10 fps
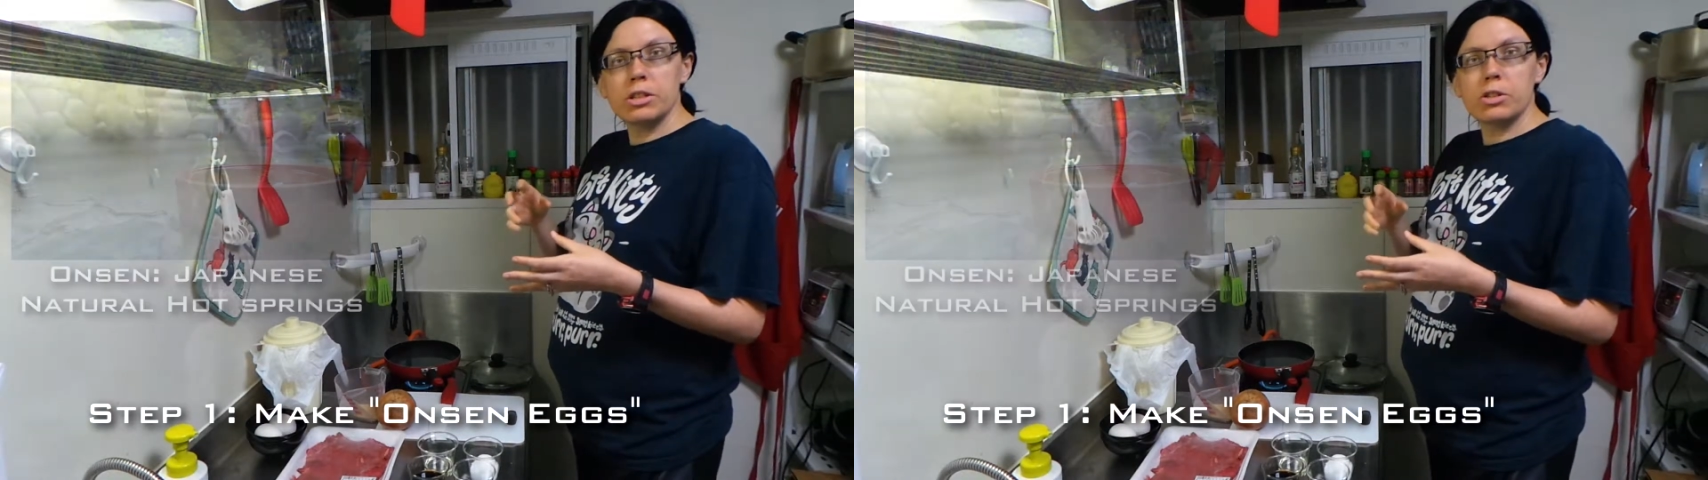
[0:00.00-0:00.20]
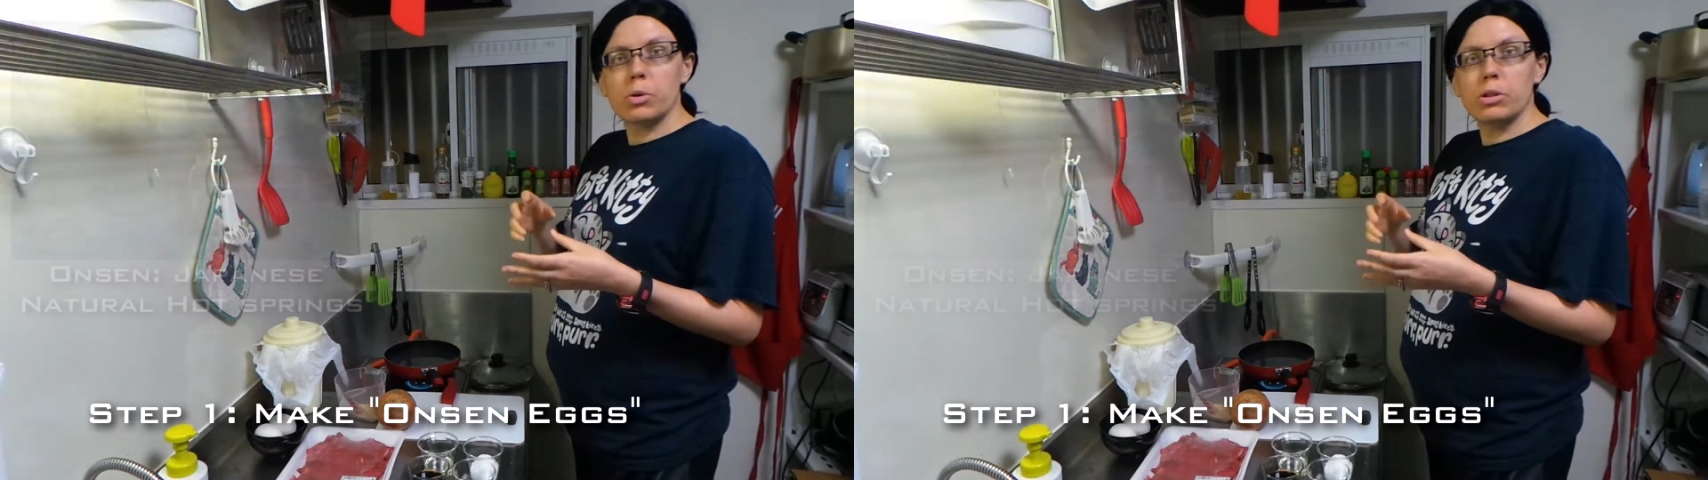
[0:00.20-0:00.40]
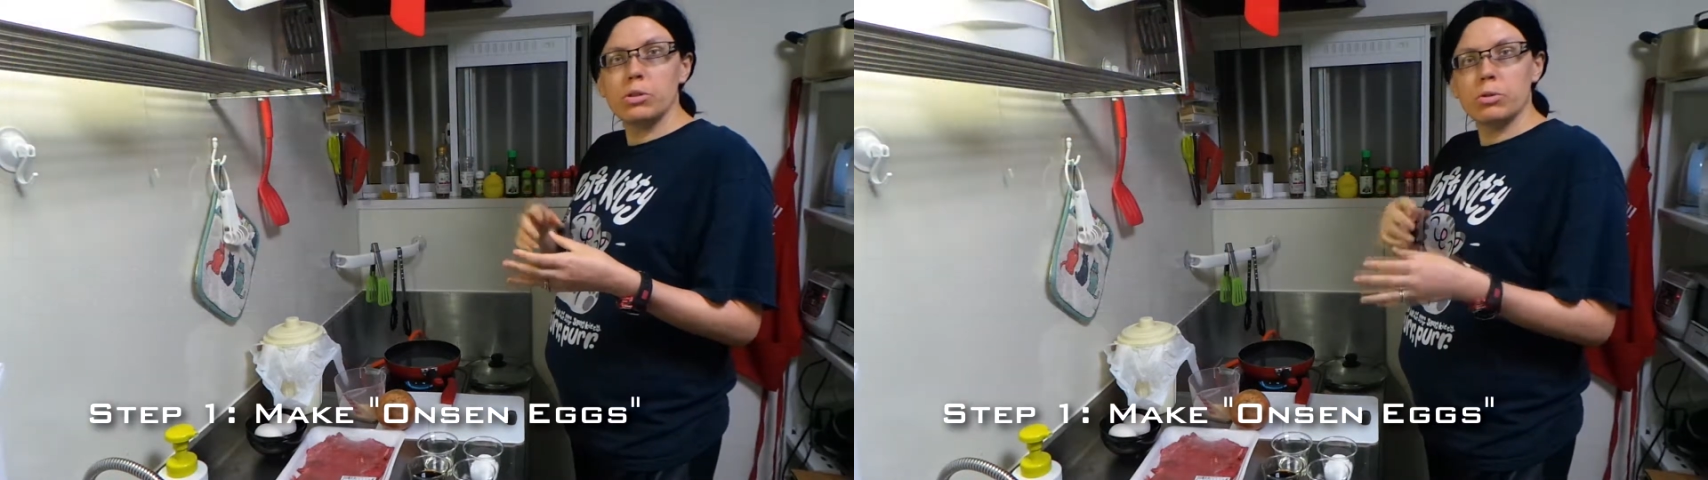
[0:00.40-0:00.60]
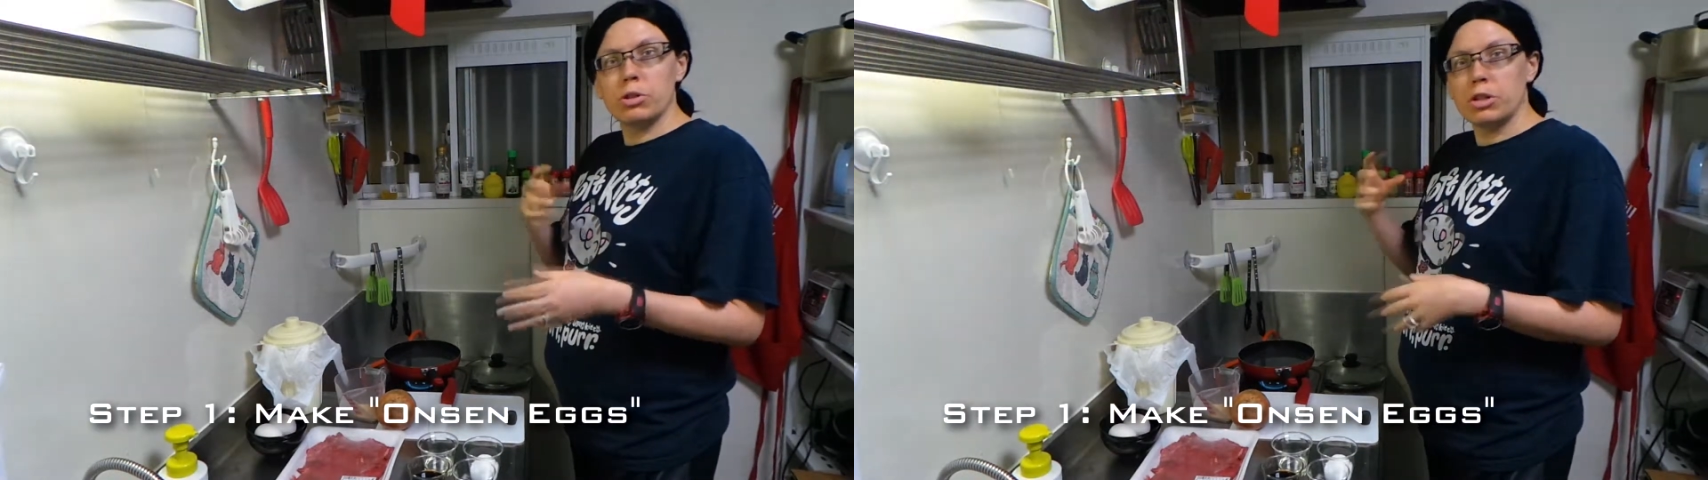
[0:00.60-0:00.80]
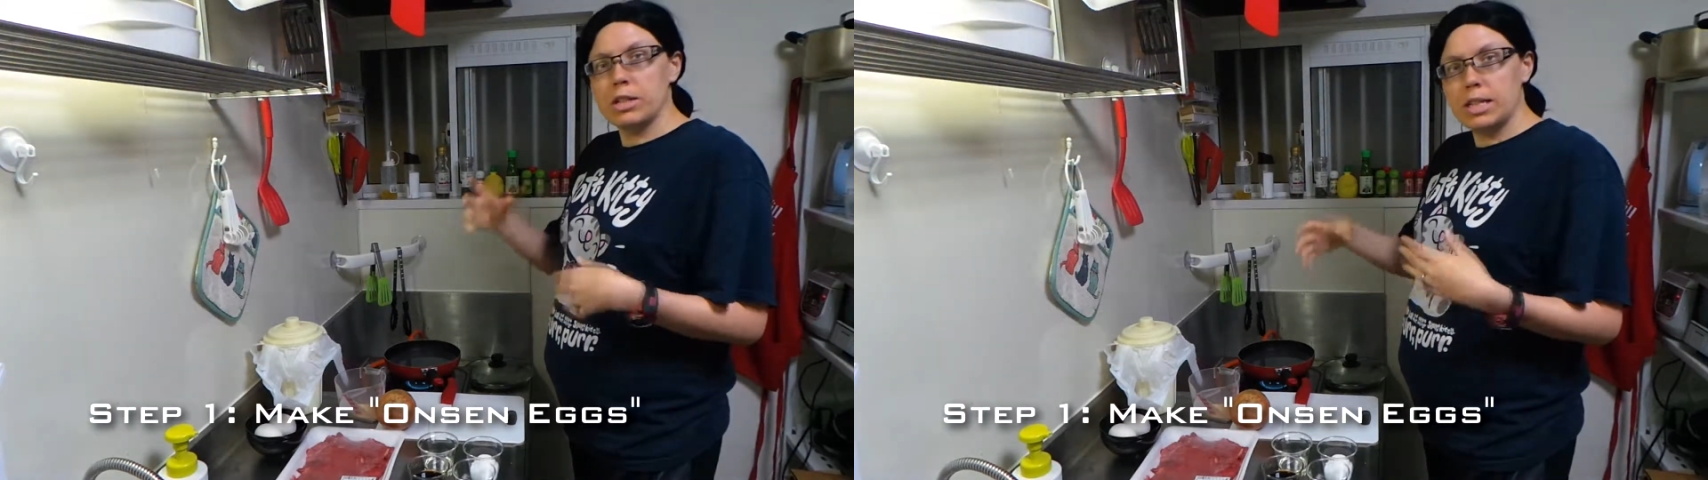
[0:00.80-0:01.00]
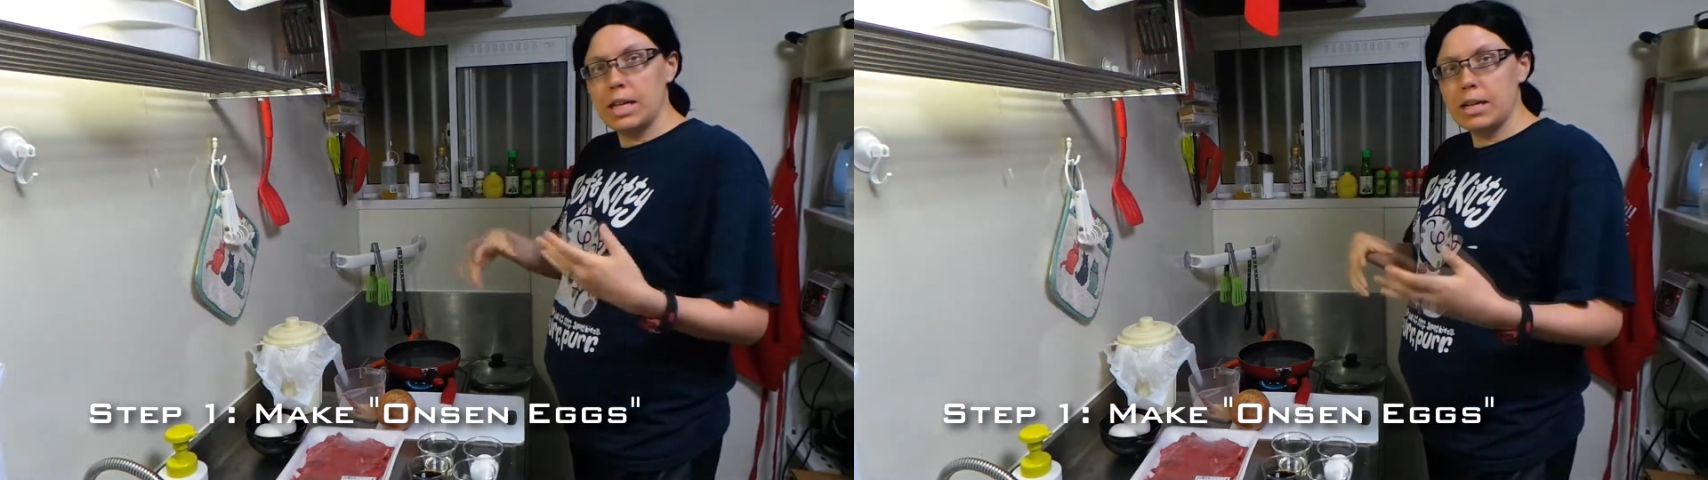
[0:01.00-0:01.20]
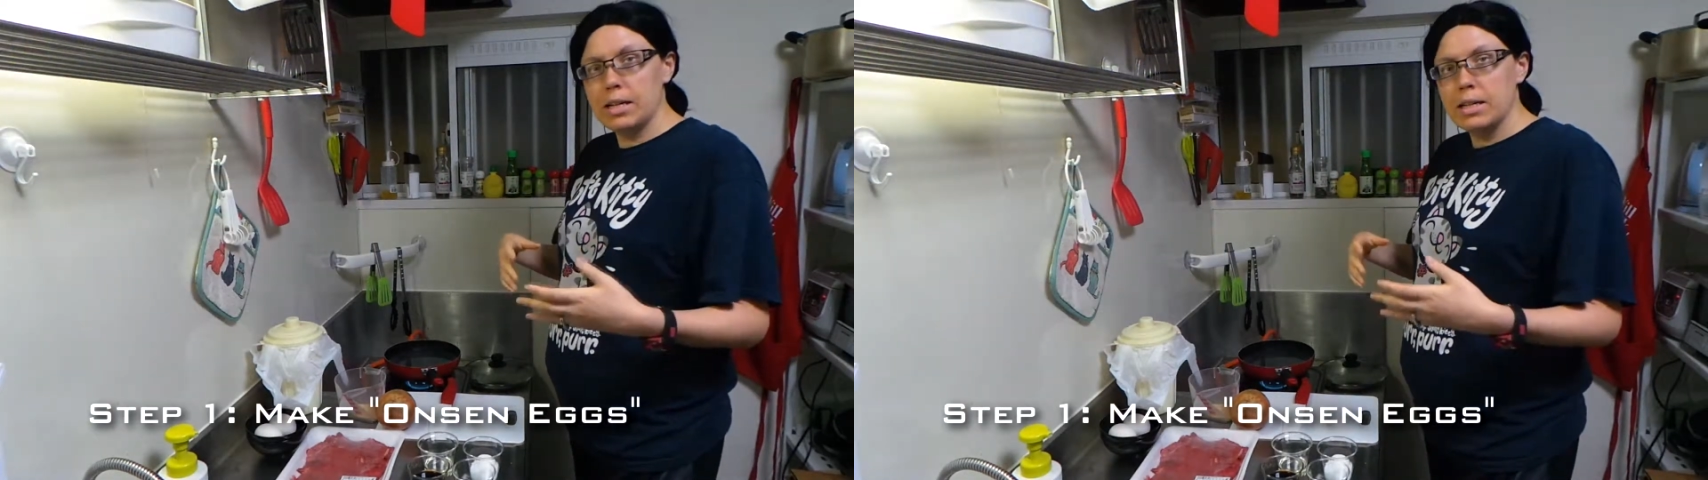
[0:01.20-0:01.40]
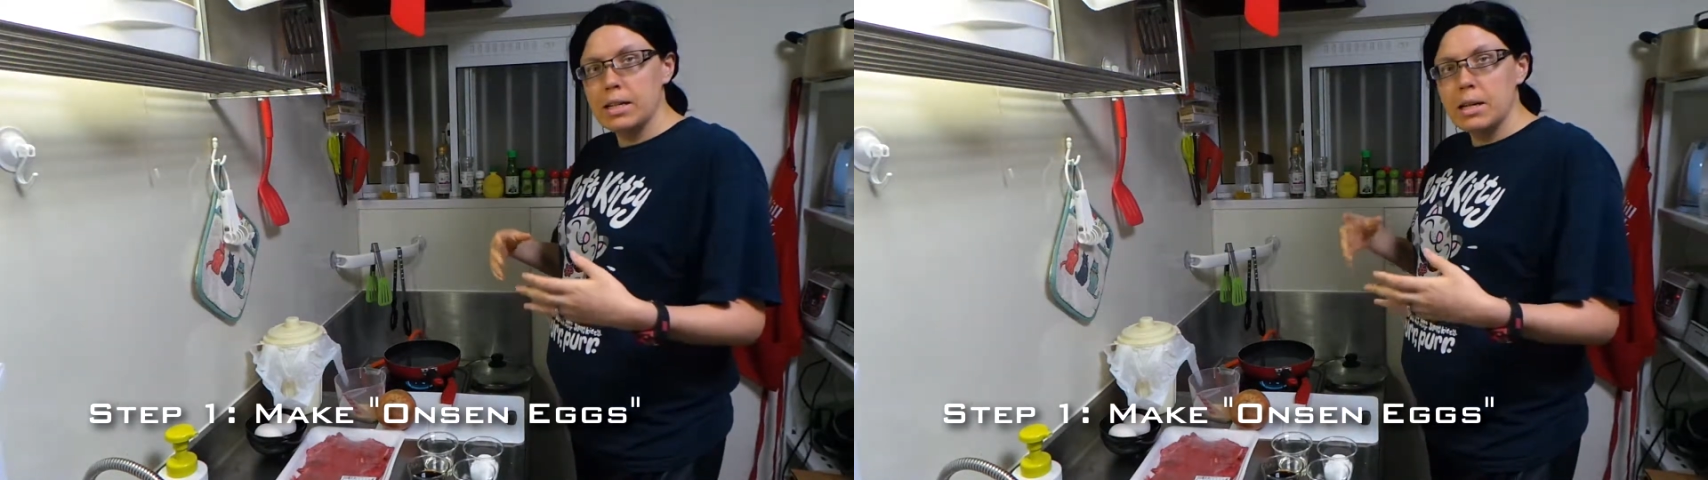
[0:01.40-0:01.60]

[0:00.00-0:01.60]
it's going to cook the egg,